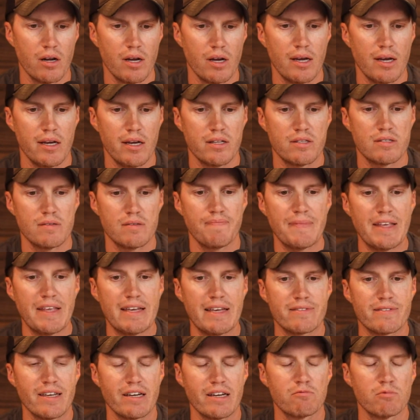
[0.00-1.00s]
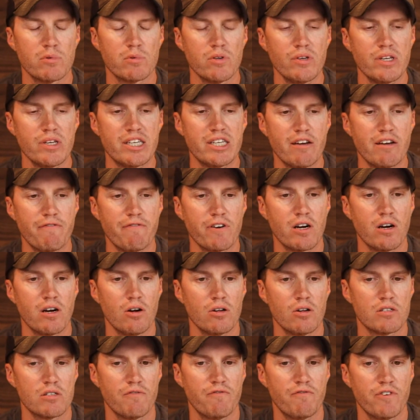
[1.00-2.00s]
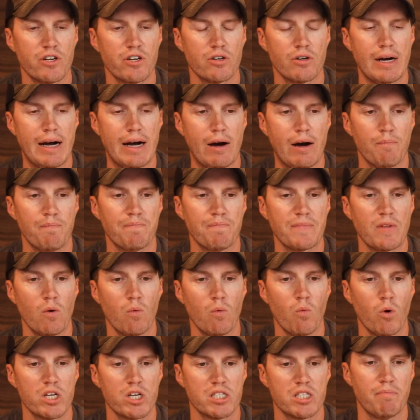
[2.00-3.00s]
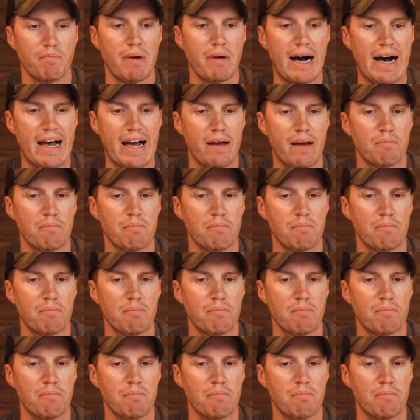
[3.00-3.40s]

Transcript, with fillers: It's it's like really difficult to figure out what to buy.